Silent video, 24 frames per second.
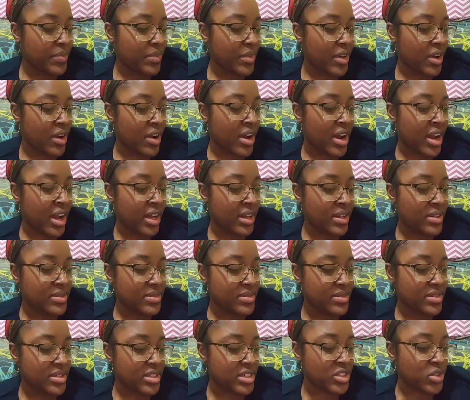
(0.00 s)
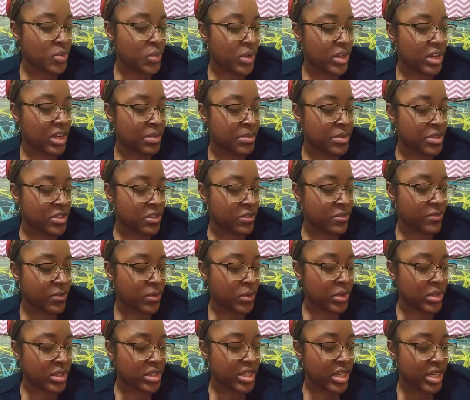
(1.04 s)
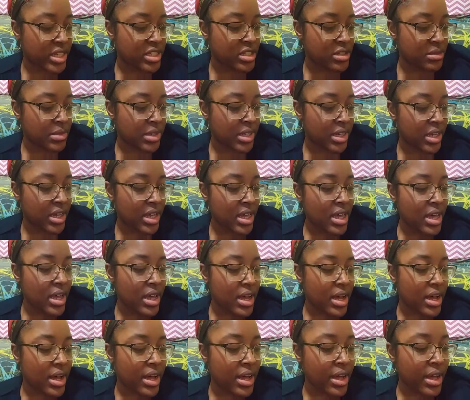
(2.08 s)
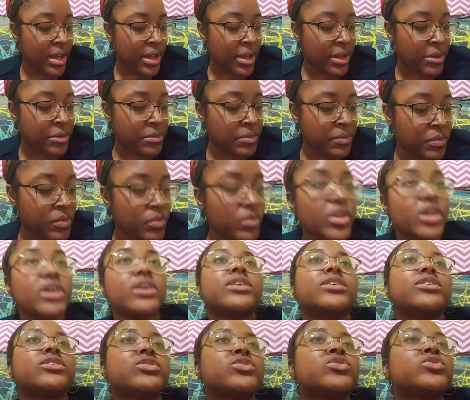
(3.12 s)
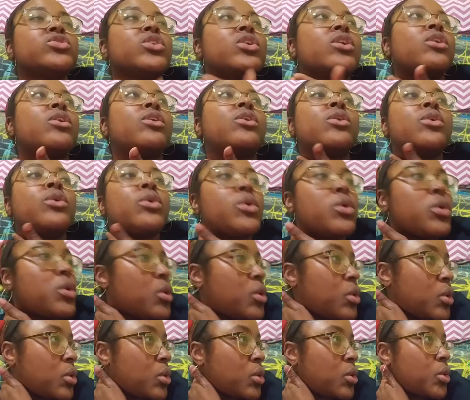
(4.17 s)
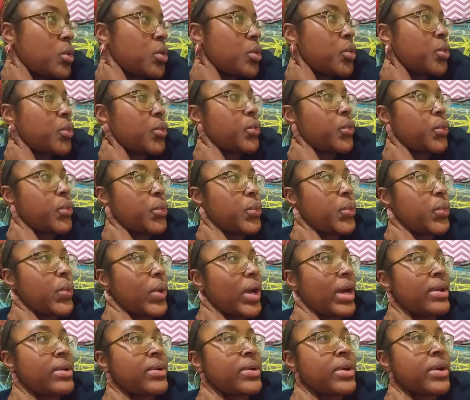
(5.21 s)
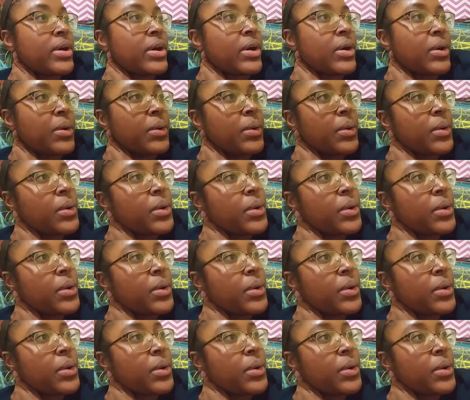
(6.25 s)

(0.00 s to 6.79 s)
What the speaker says: All right. Season 1, episode 4, Dead to Me. So, I don't know.